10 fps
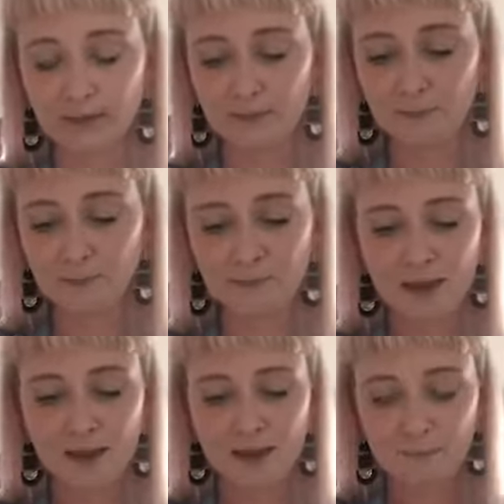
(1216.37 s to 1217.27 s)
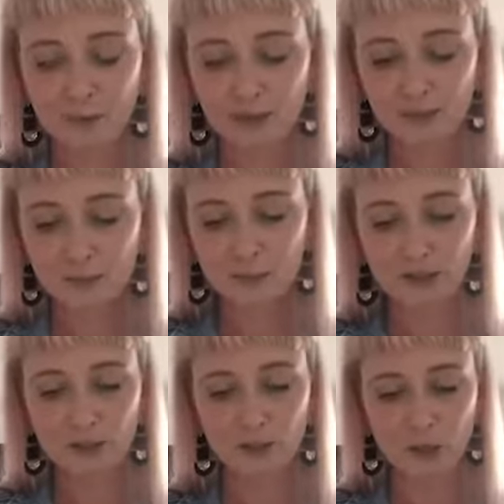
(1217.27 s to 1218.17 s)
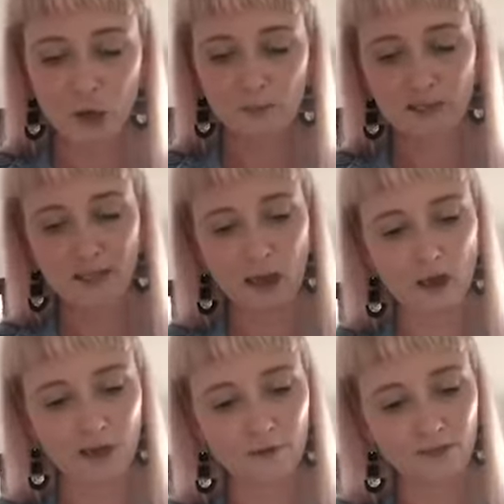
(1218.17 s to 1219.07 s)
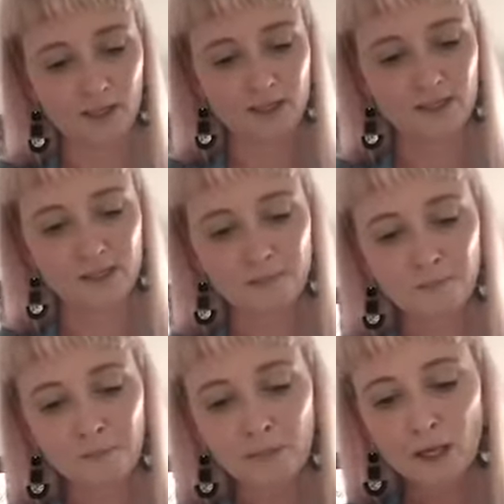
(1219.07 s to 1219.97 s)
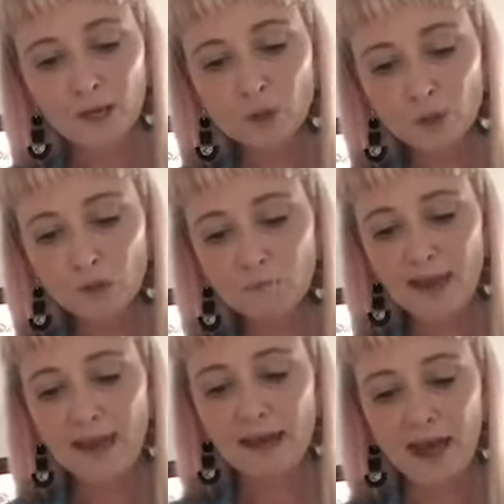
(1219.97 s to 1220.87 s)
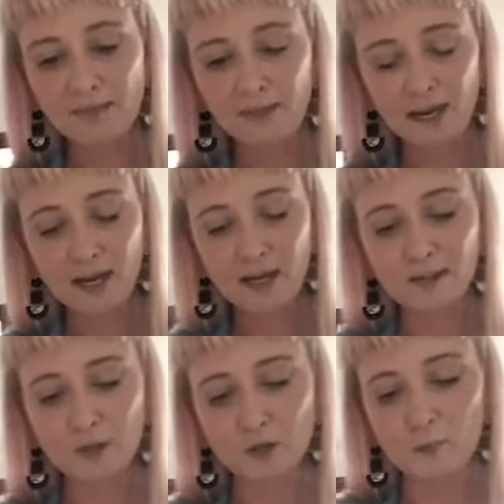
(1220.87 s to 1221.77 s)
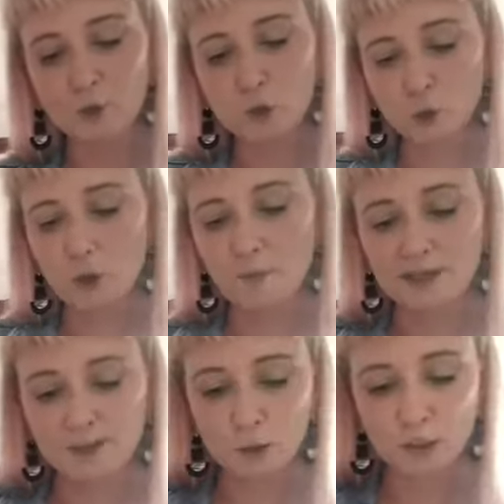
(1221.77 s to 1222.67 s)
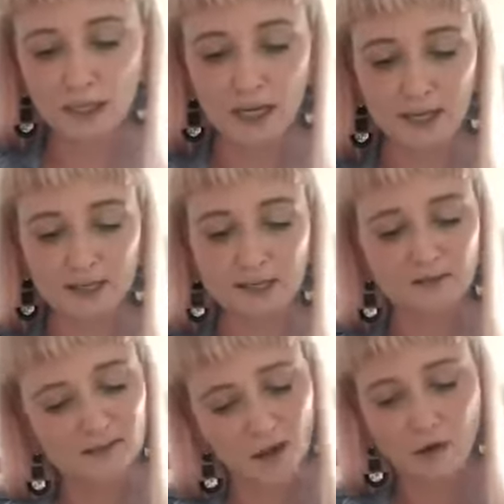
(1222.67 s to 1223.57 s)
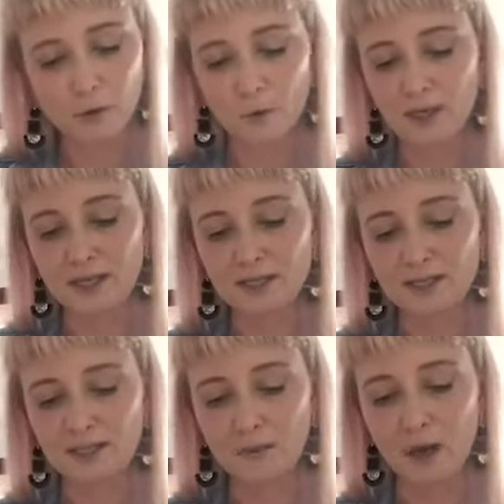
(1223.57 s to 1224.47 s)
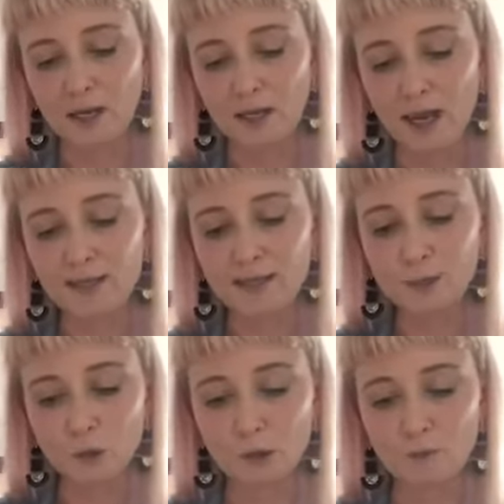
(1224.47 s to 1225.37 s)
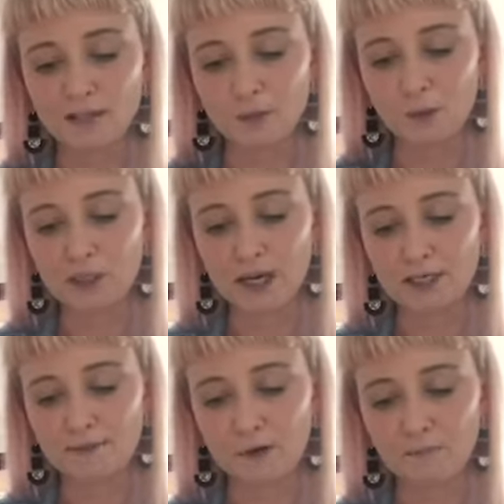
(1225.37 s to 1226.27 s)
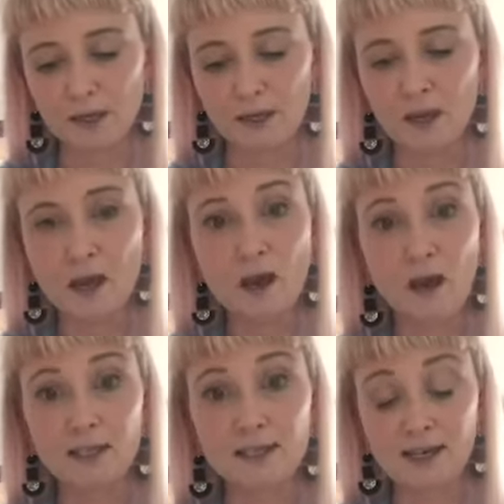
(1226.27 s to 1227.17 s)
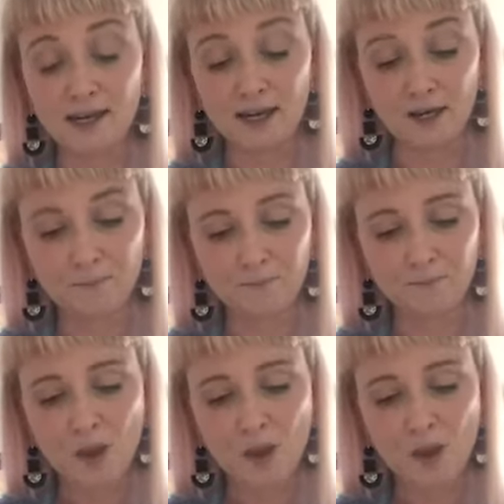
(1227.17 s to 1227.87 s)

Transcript: But I just want to read you the opening line of this. A tall man at the airstrip took my suitcase. Snow, he said, smiling, as he took my suitcase from me. I stared.